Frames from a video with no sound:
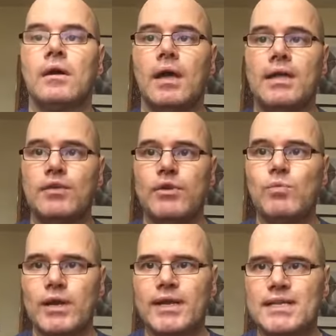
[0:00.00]
and you're in
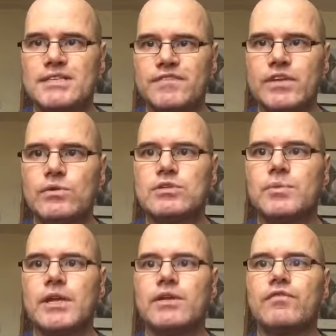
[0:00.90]
one of these fields
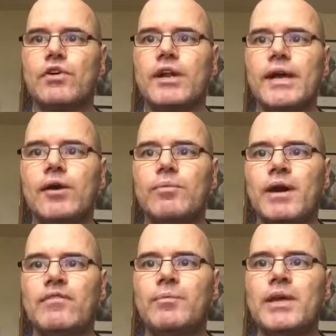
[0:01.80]
where you've got to help
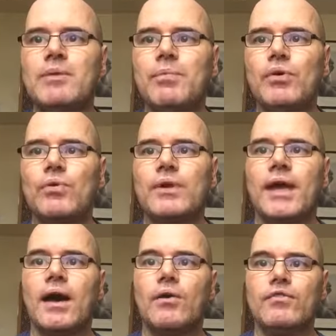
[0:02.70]
other people
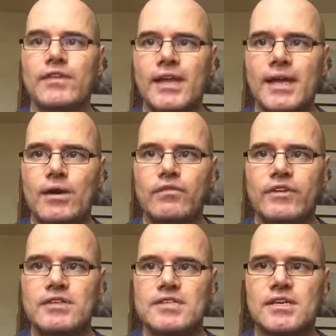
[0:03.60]
get over their health
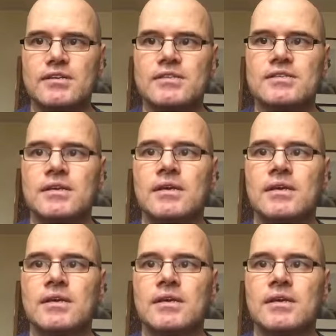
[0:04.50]
concerns,